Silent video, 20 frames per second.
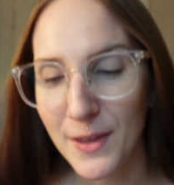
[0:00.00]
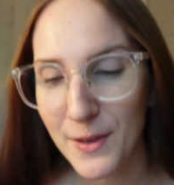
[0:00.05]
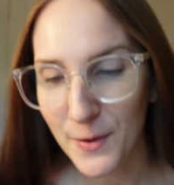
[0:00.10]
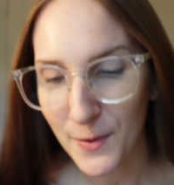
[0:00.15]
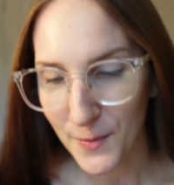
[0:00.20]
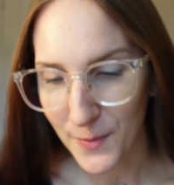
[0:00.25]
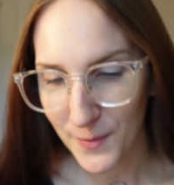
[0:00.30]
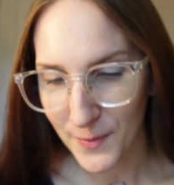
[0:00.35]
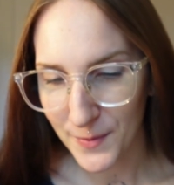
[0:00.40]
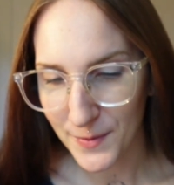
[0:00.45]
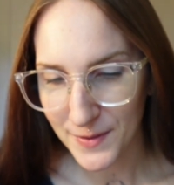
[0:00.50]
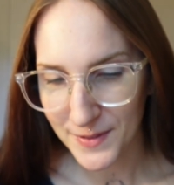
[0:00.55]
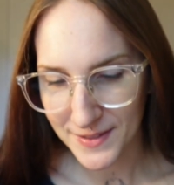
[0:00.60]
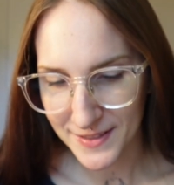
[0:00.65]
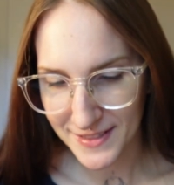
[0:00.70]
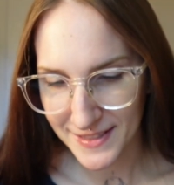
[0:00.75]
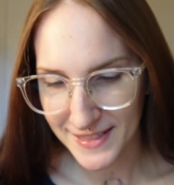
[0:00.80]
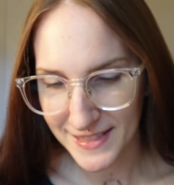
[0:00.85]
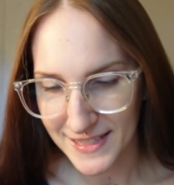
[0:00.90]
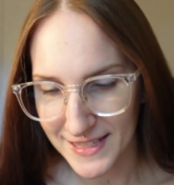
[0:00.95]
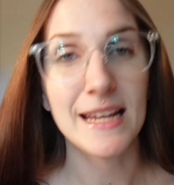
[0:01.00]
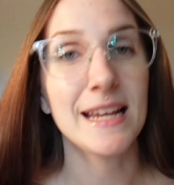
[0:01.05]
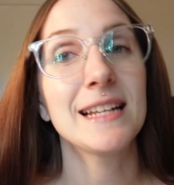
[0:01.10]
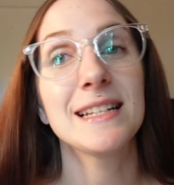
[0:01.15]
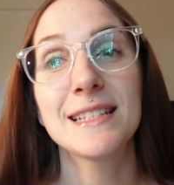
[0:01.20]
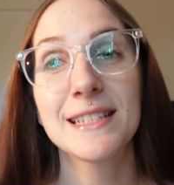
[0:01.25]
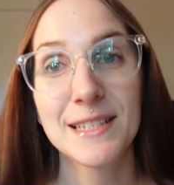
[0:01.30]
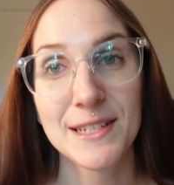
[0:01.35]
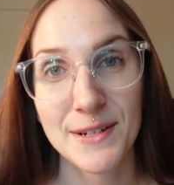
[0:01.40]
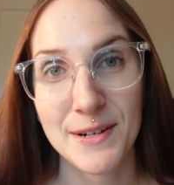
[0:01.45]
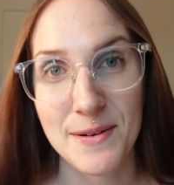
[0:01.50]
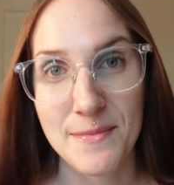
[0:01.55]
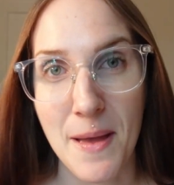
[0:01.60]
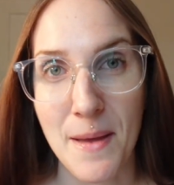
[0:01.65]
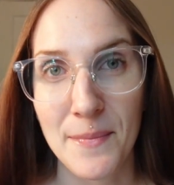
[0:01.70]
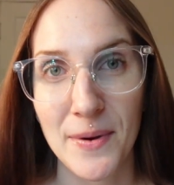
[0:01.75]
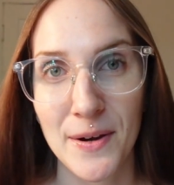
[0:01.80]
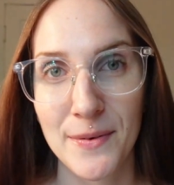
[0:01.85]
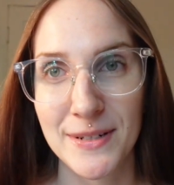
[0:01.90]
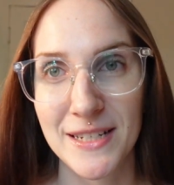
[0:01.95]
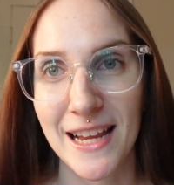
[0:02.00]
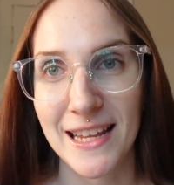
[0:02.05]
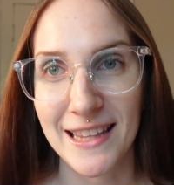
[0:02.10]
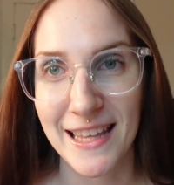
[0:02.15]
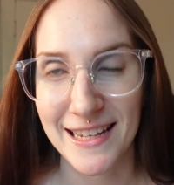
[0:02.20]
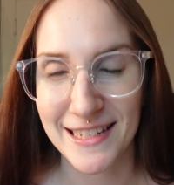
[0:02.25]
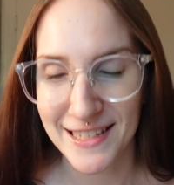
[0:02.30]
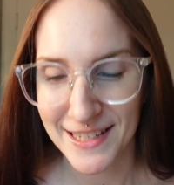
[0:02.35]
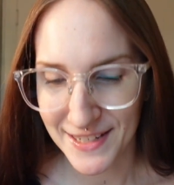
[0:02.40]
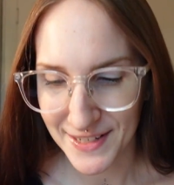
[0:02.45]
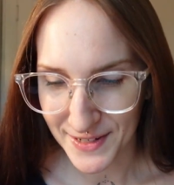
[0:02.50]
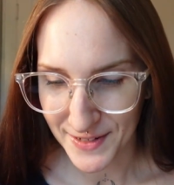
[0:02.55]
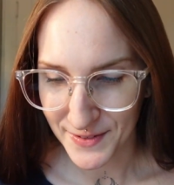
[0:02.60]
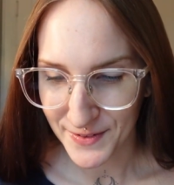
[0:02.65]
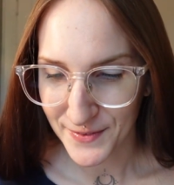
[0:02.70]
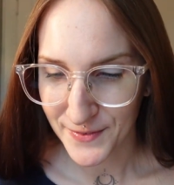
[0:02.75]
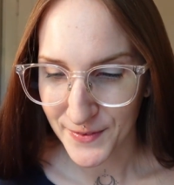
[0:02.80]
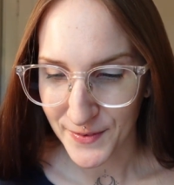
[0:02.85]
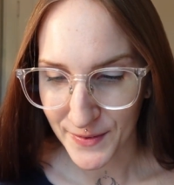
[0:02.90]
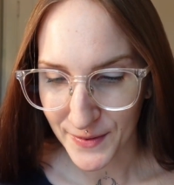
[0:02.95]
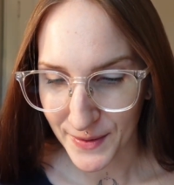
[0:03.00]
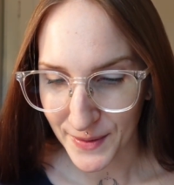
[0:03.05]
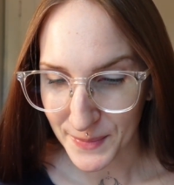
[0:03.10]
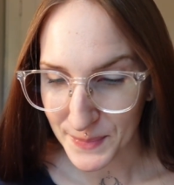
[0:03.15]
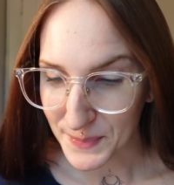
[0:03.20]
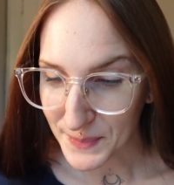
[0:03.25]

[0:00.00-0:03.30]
goals, dates to remember, which I like to do for